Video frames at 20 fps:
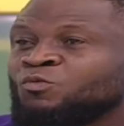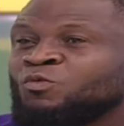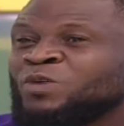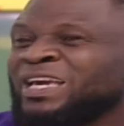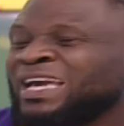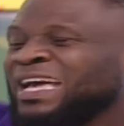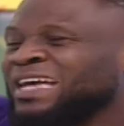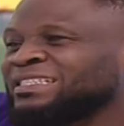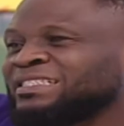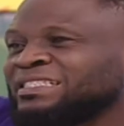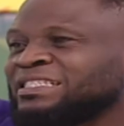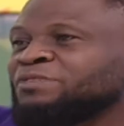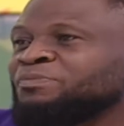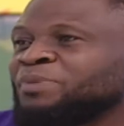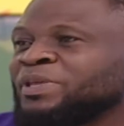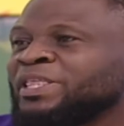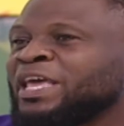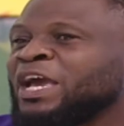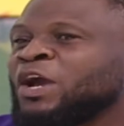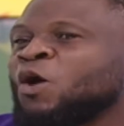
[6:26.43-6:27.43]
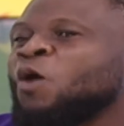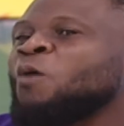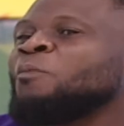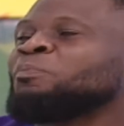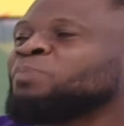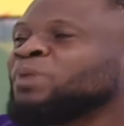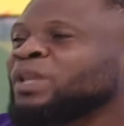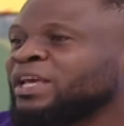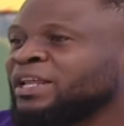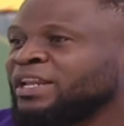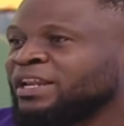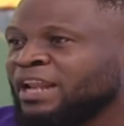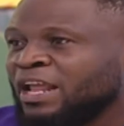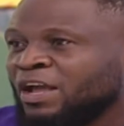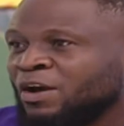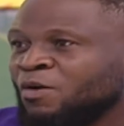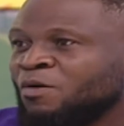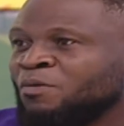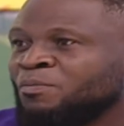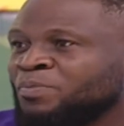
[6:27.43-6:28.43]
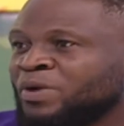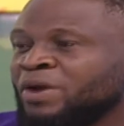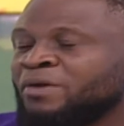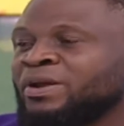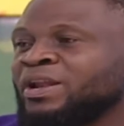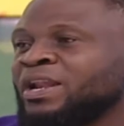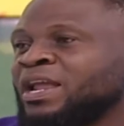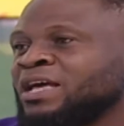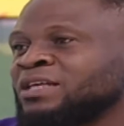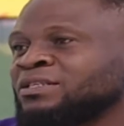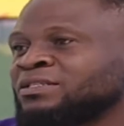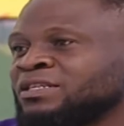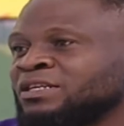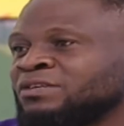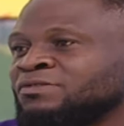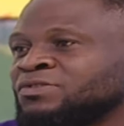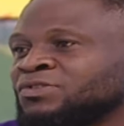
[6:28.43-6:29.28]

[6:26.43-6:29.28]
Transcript: We can't yes. still be there complaining and comparing exactly.